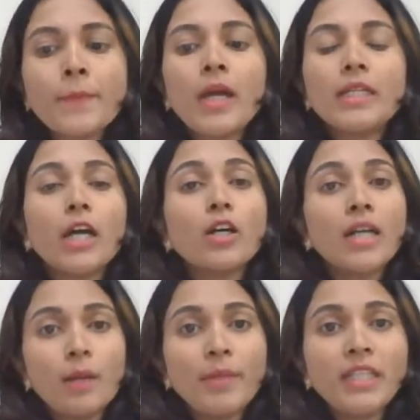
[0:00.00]
Now,
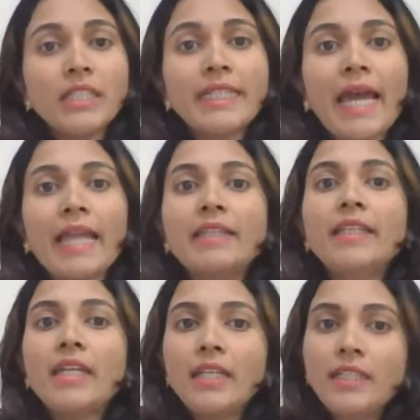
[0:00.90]
coming the
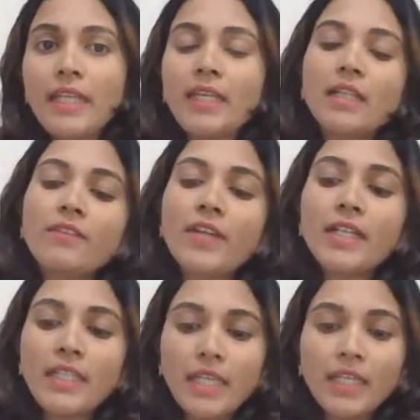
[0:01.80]
calorie intake that we are
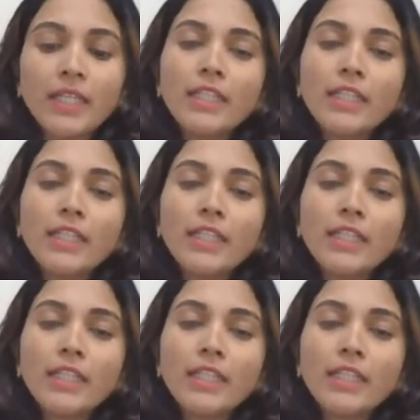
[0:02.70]
taking,